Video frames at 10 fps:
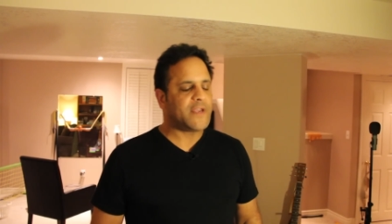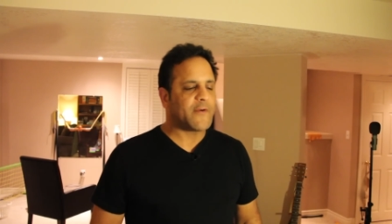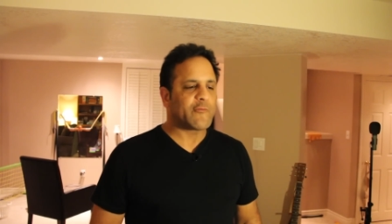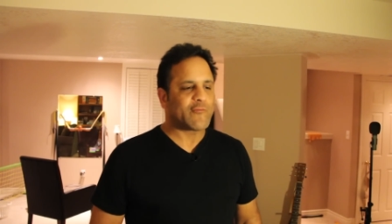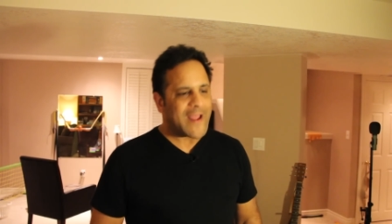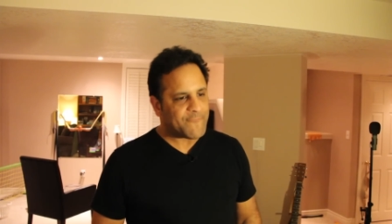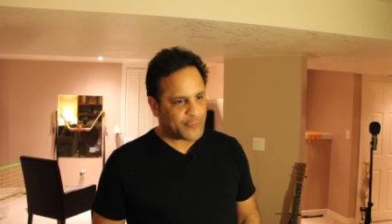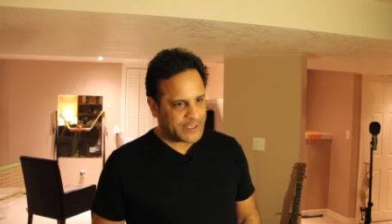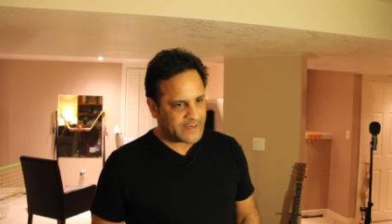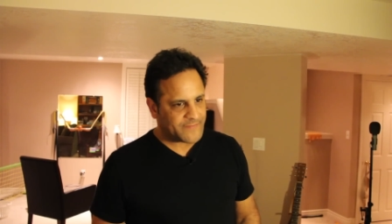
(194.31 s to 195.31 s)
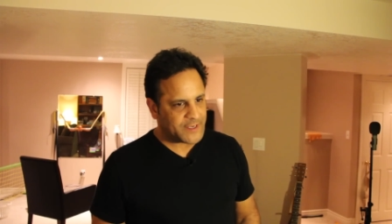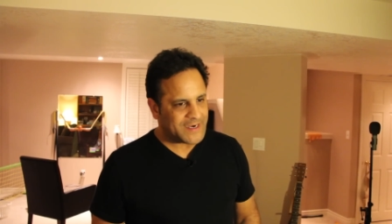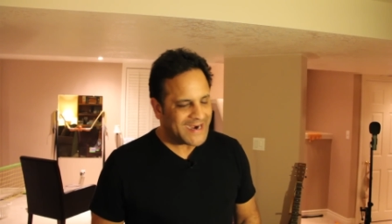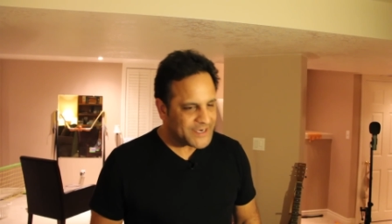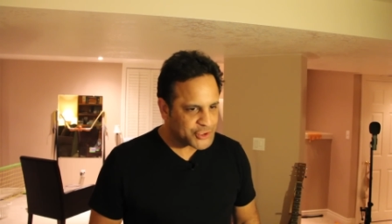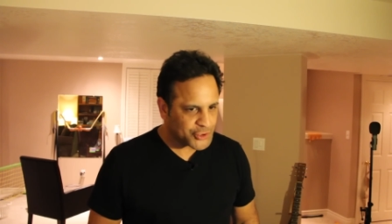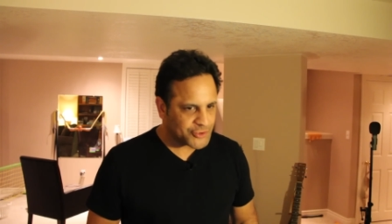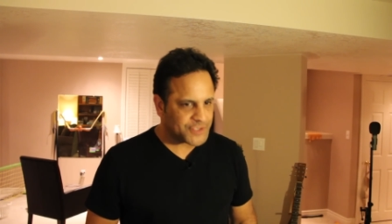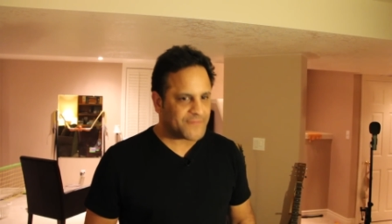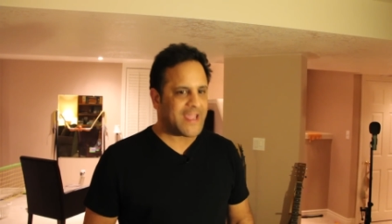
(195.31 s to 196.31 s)
of a reverend of the United
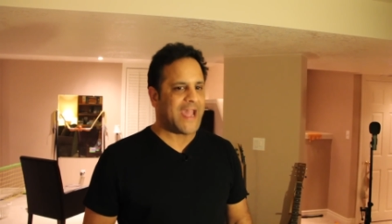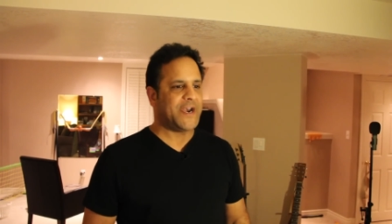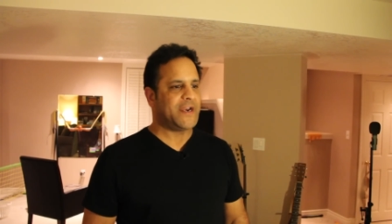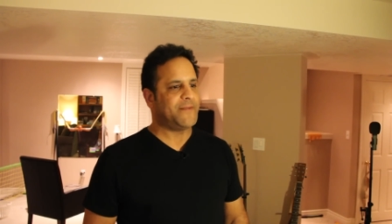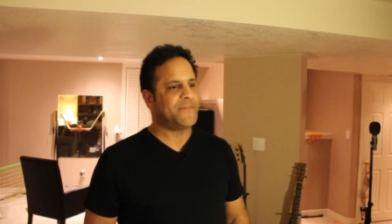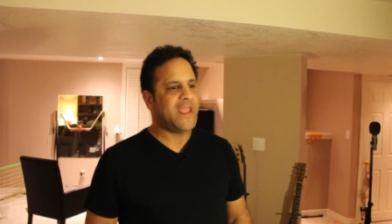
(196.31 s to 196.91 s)
Church of Canada.